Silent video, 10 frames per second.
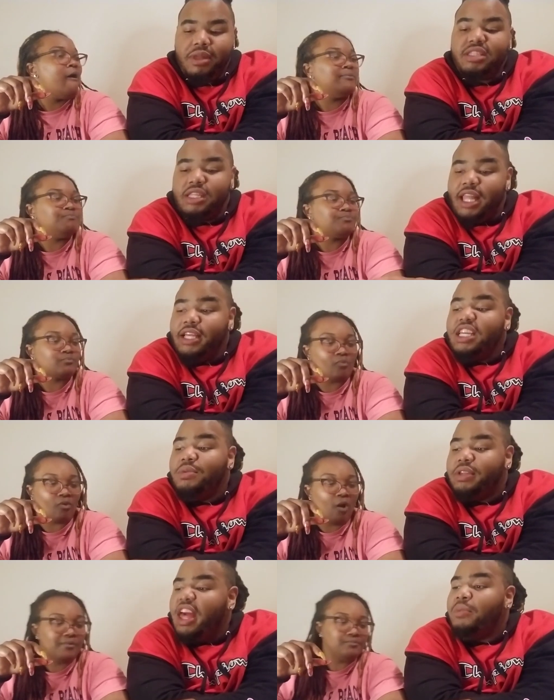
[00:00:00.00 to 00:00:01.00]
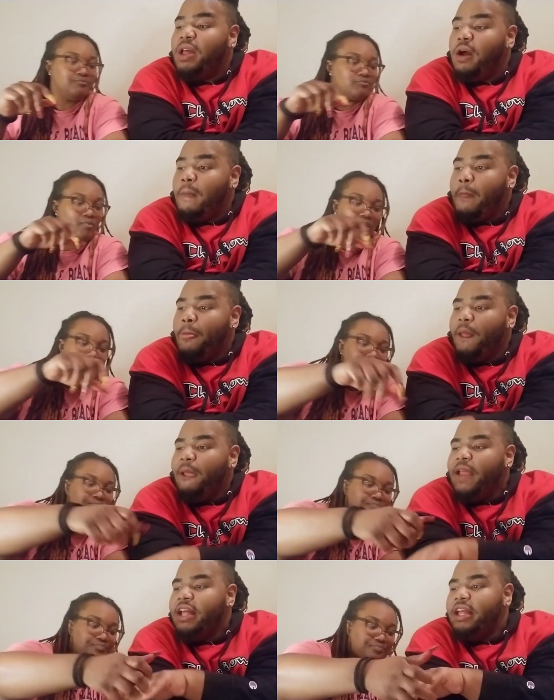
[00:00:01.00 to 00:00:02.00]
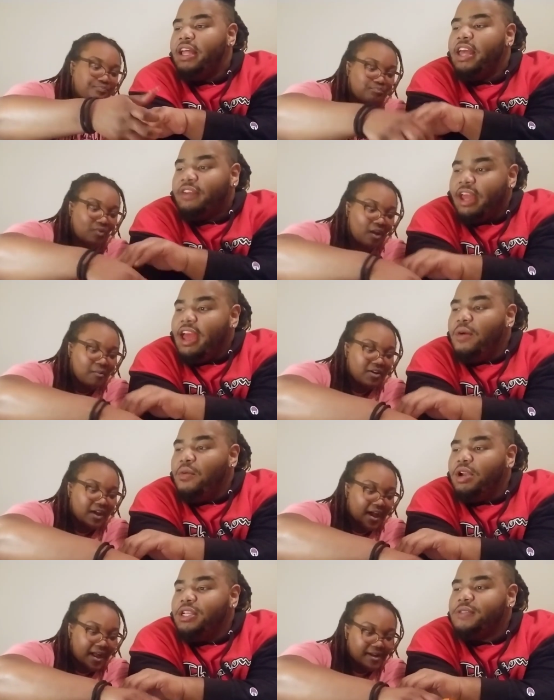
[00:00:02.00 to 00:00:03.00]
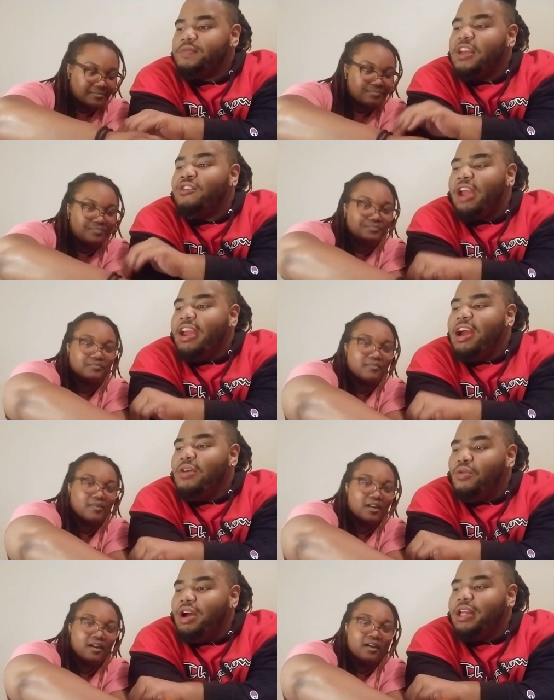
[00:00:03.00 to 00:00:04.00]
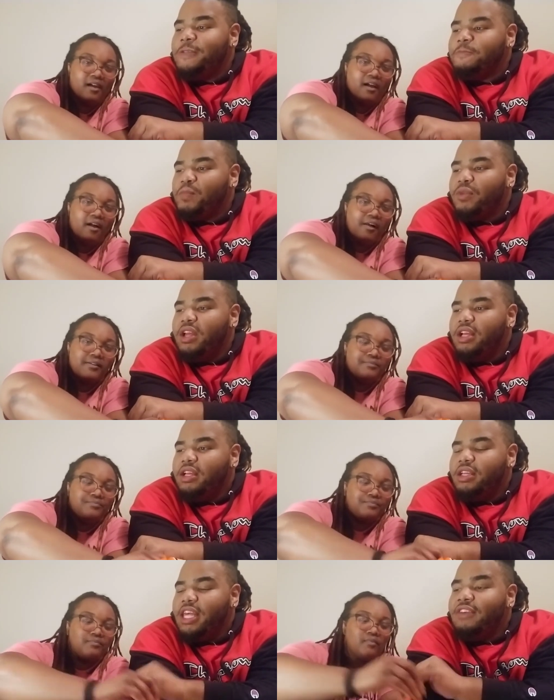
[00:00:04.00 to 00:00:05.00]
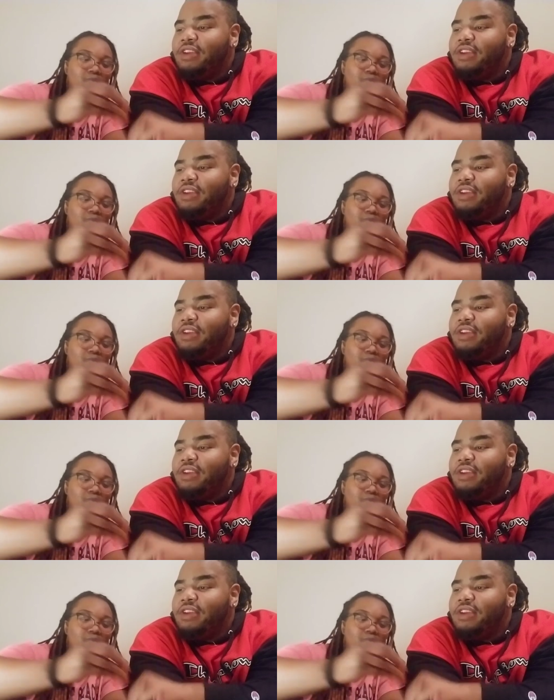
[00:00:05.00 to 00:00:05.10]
Speaker 1: It's, it's up to Cam now. If Cam yeah. wanna, if Cam want, if